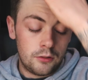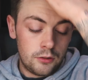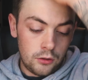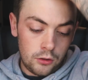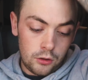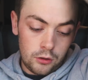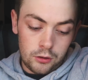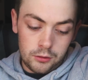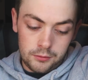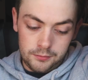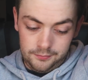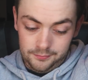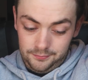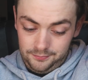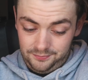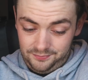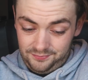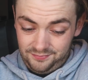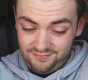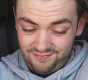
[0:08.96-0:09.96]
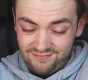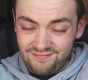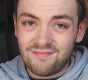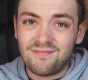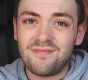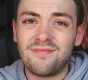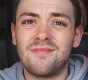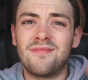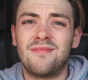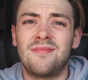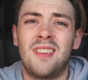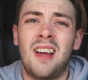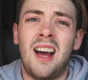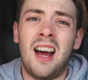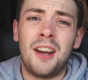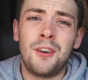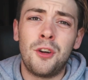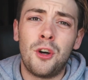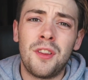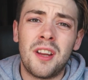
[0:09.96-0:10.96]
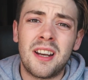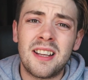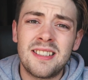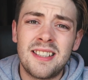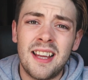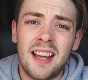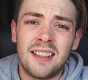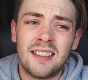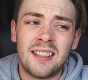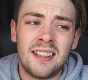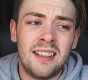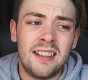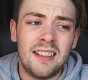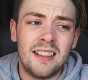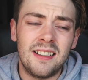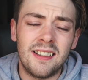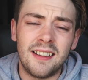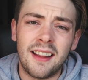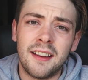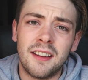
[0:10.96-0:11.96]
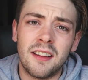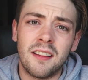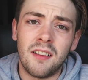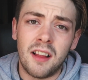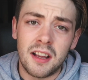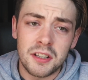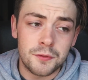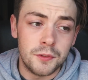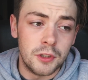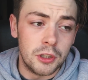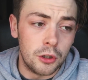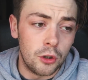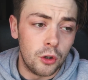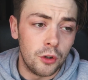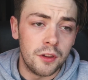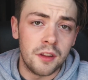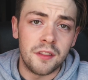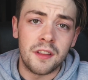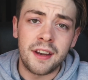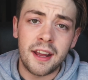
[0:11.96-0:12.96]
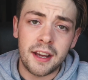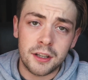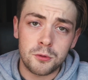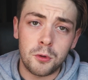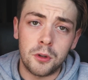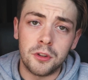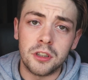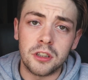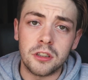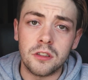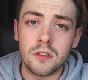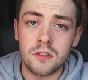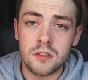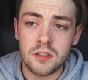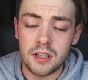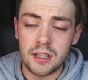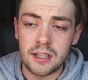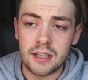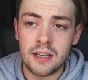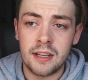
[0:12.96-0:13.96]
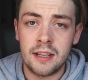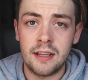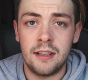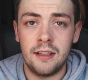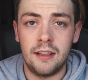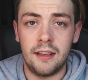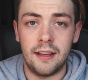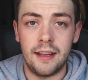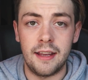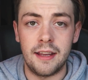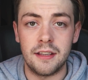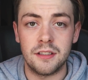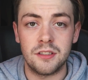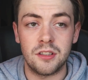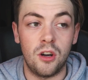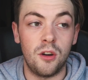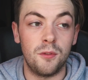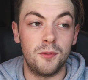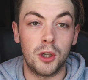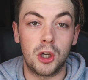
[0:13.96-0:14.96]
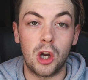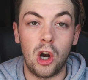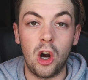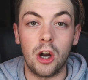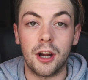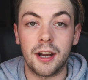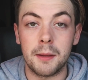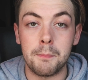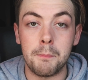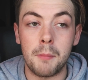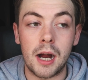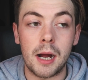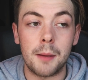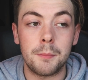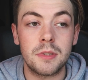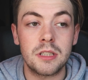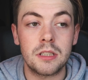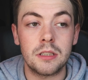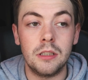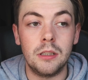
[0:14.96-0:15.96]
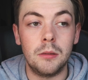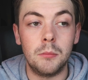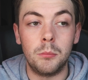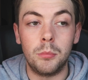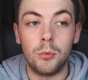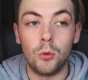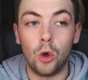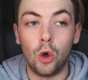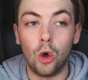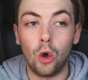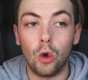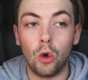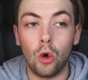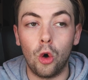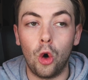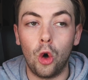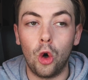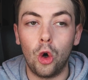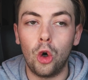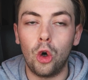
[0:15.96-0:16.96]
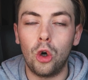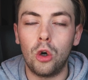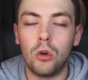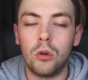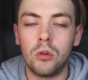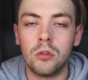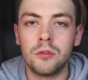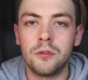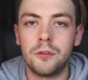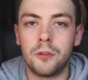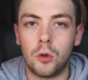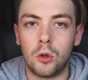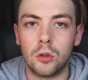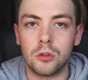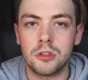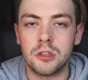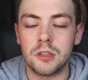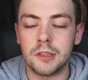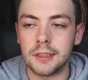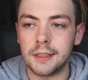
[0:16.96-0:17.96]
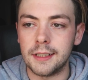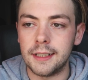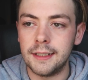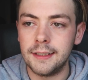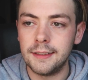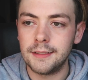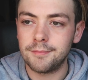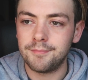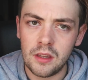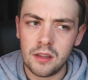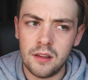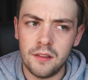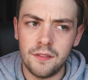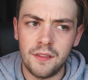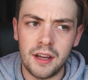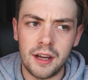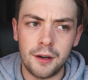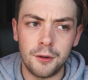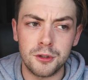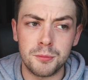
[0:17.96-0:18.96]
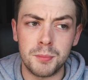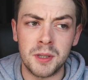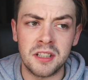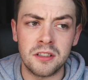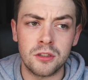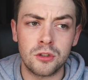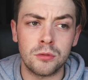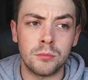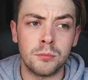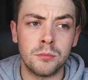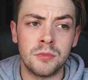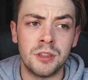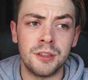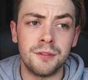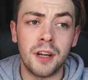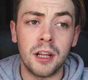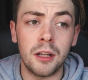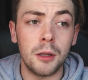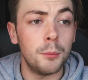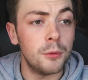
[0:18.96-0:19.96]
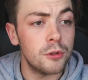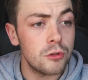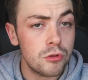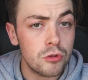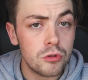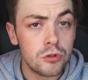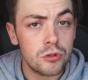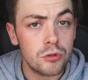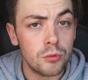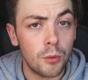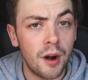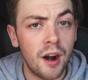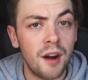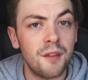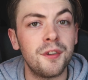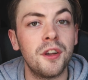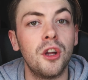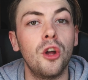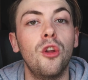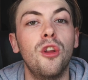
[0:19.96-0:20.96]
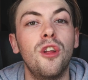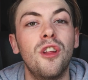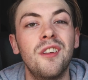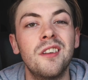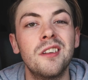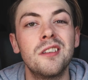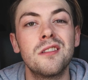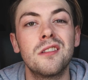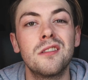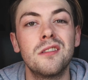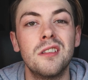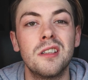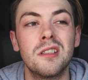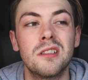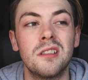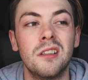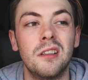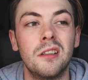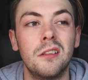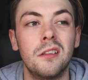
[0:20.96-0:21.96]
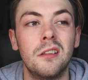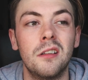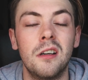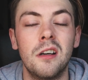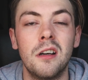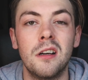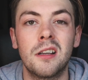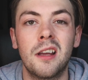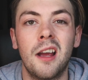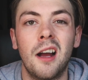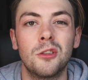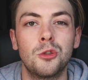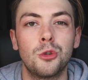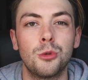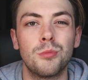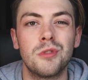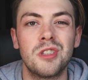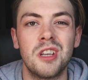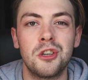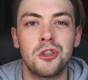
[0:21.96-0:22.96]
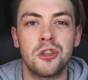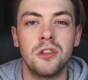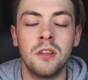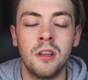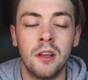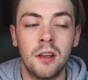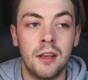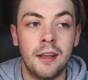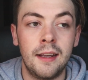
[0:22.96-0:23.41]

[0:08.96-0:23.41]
So, I know that I said at the end of the last video that the next one that you'll see is of the car getting mapped, but unfortunately there has been some developments where I feel that this little catch-up session